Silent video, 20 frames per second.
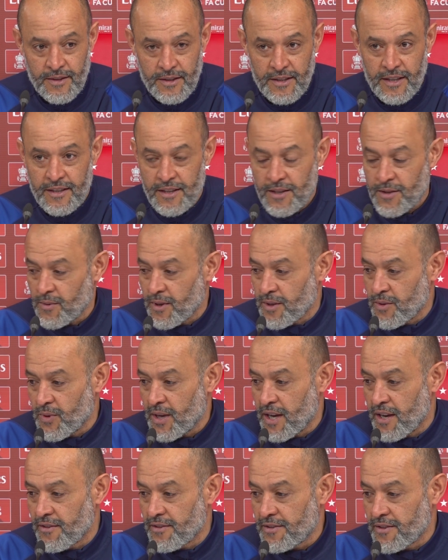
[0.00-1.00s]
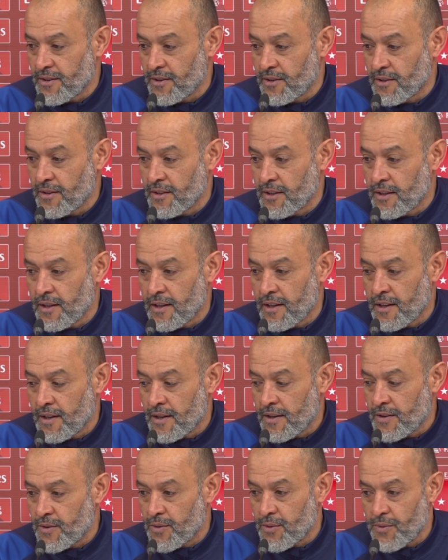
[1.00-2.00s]
This is what we have to
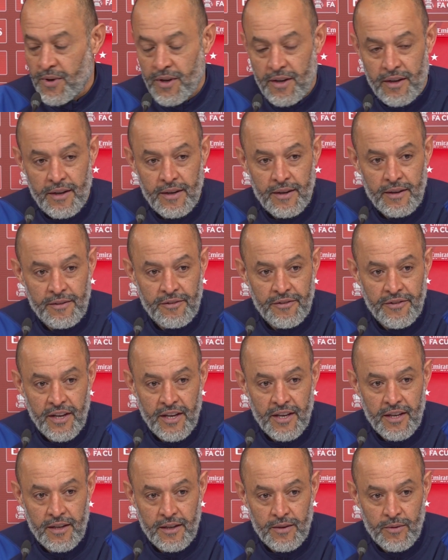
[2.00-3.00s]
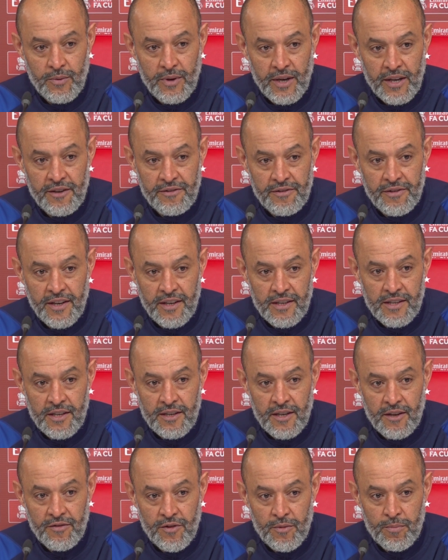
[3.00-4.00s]
really think. We're going to face a
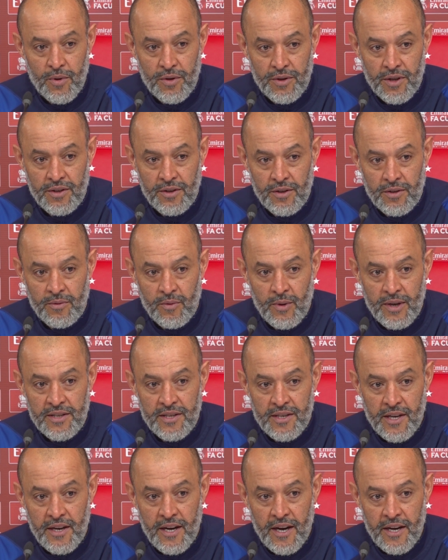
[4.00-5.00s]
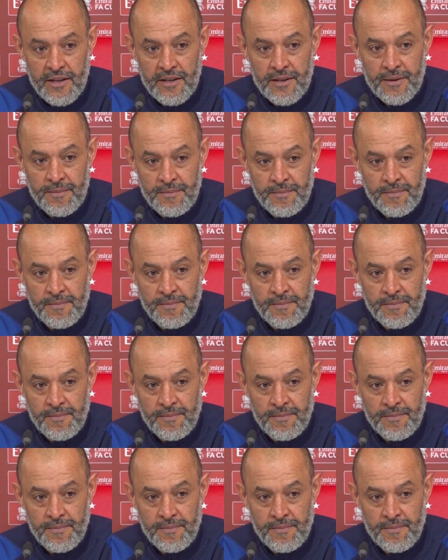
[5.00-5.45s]
tough opponent on Wednesday night.